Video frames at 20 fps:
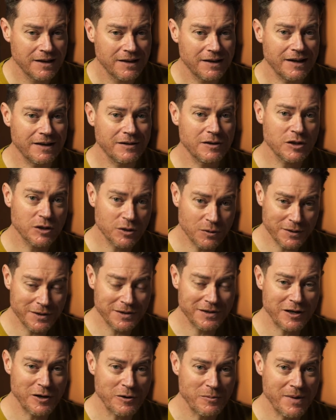And the choice
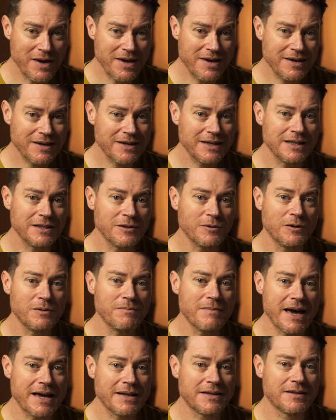that you make is on
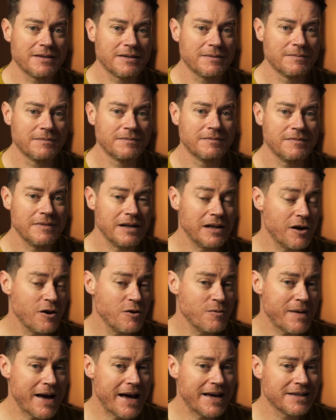mass.
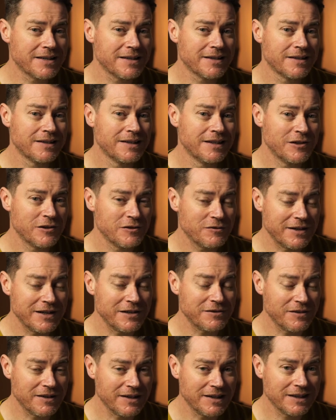Low mass, tray
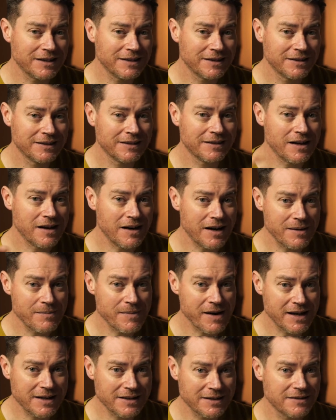drying. High
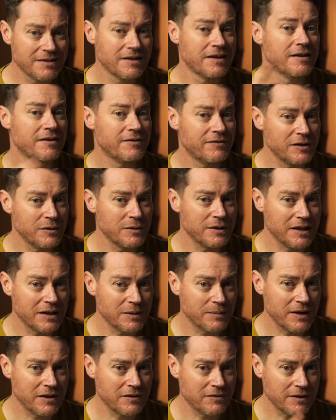mass,
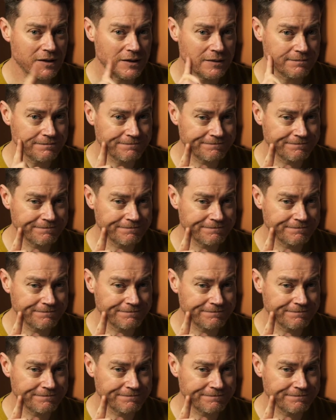fluidized bed drying.